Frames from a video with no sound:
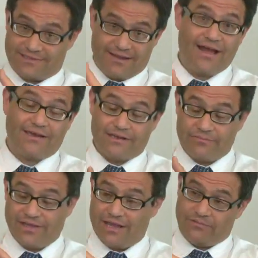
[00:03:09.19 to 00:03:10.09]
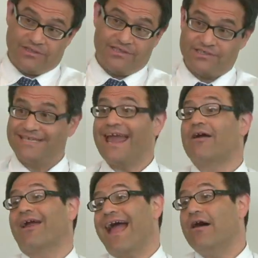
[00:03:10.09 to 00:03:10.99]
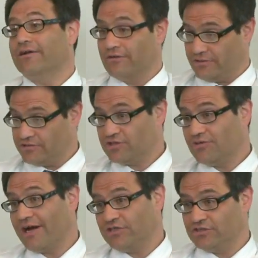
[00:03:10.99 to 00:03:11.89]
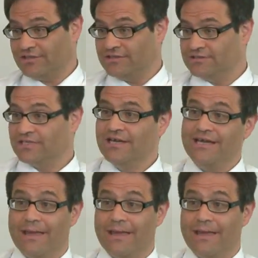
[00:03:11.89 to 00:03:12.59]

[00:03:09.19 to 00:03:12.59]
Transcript: is not going to be able to just carry out your instructions